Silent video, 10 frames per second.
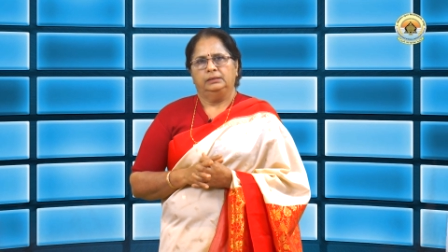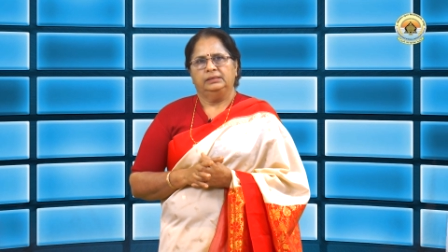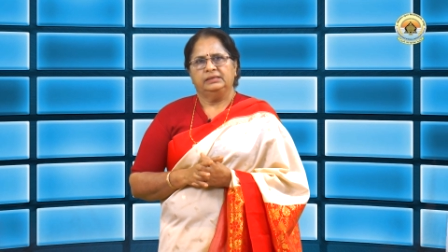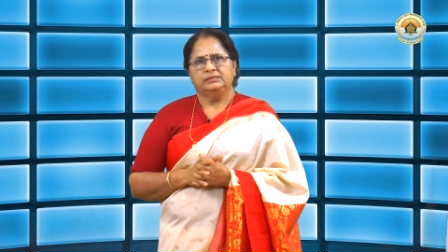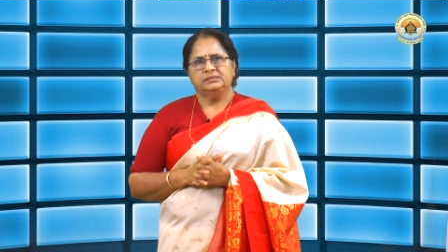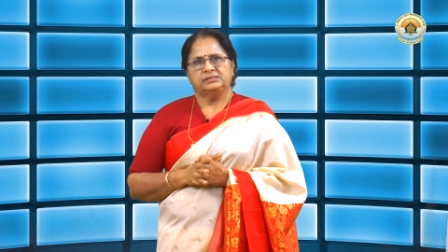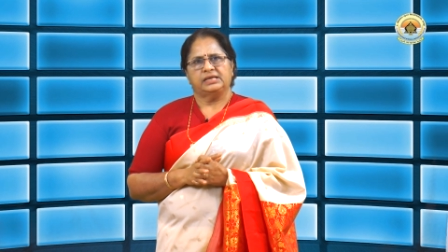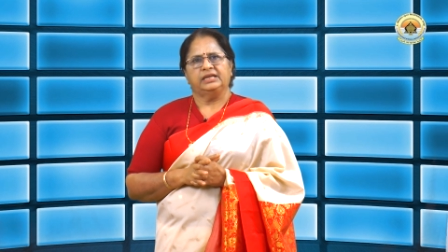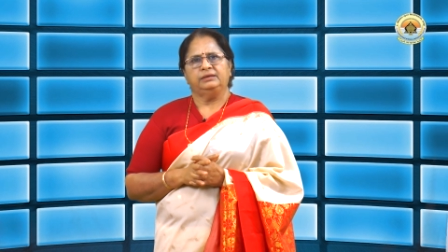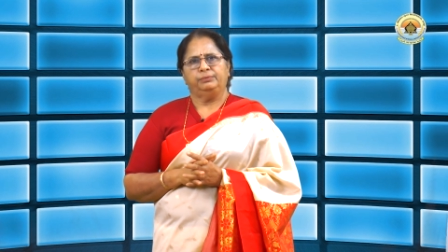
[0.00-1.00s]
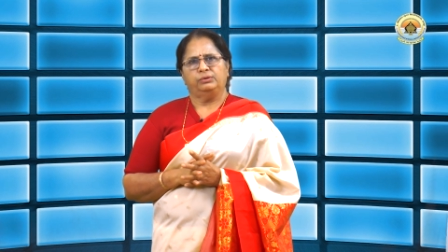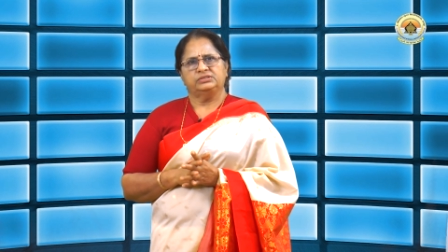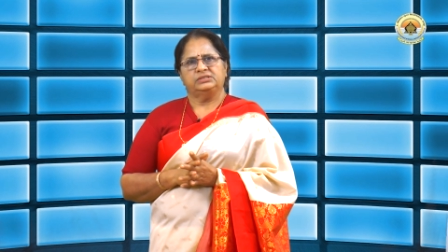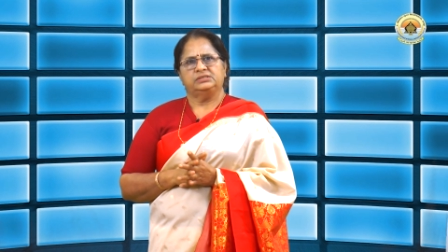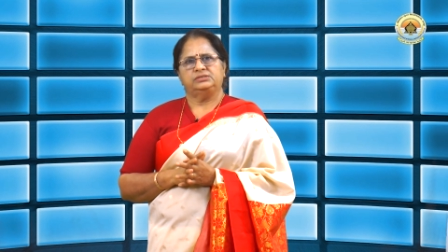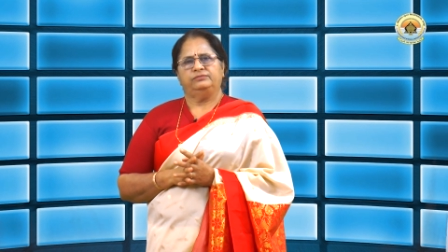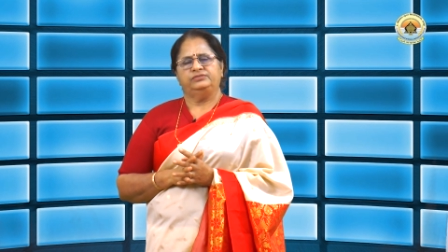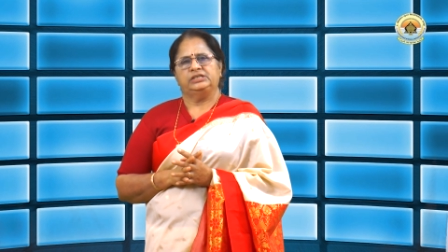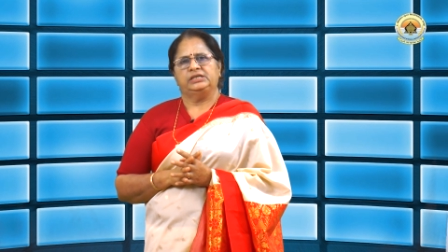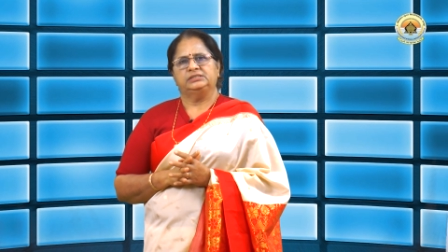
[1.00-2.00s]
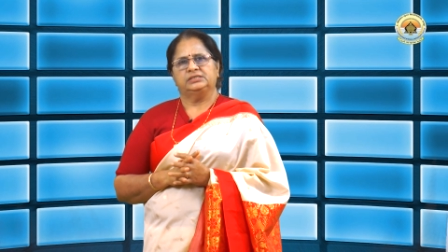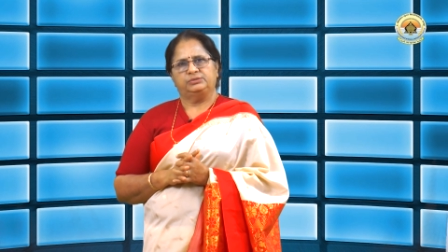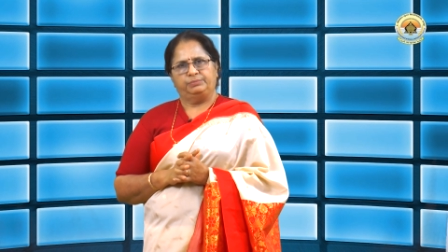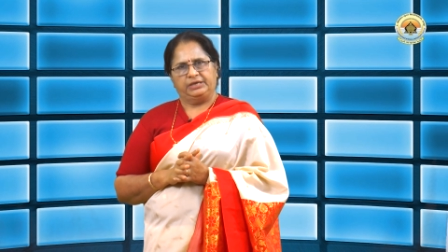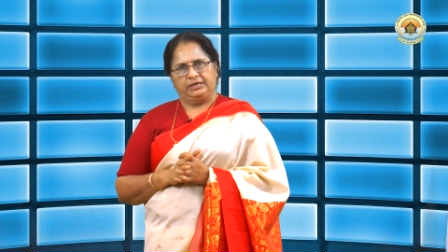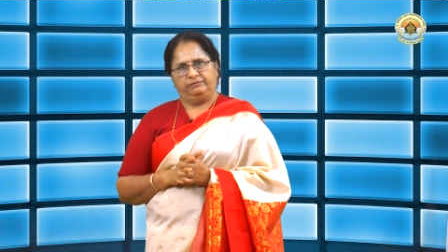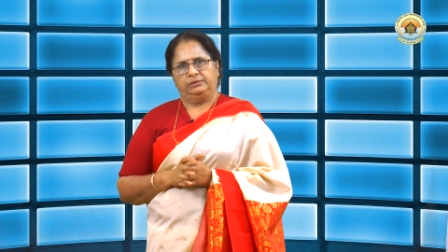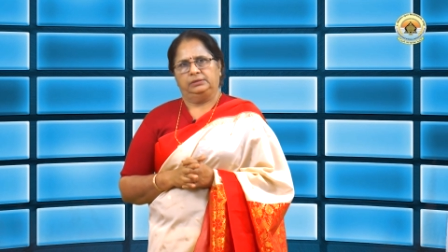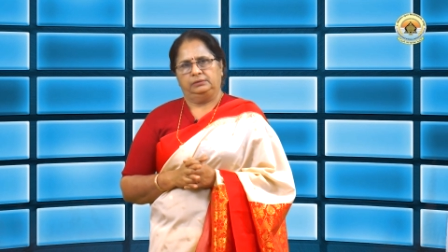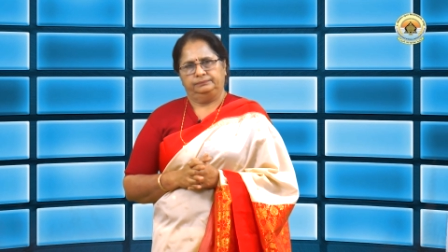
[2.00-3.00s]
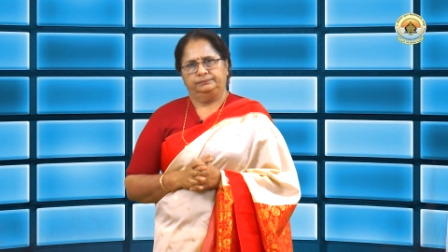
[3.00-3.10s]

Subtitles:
Then second process of change is behavioral.